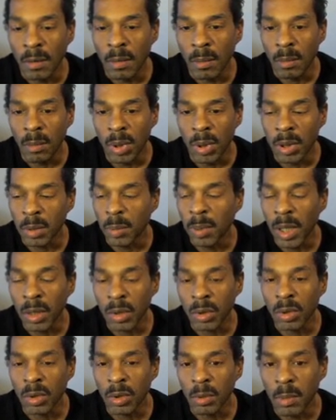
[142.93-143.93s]
put the pedal
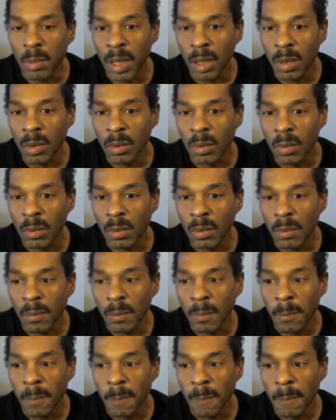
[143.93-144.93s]
to the metal.
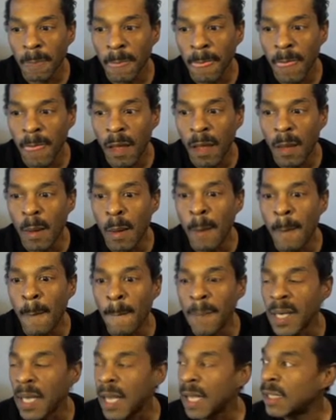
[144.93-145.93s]

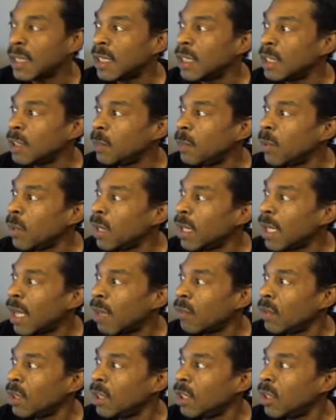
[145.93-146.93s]
But at this point, I
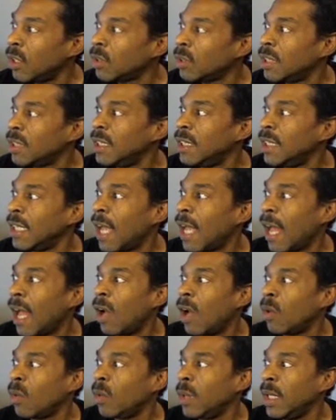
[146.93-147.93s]
really don't see how
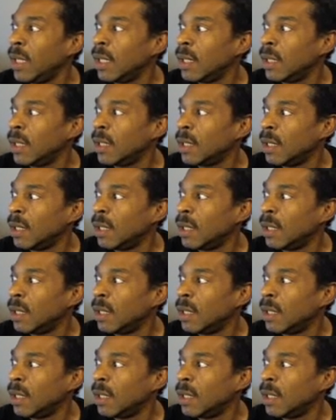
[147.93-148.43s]
we can.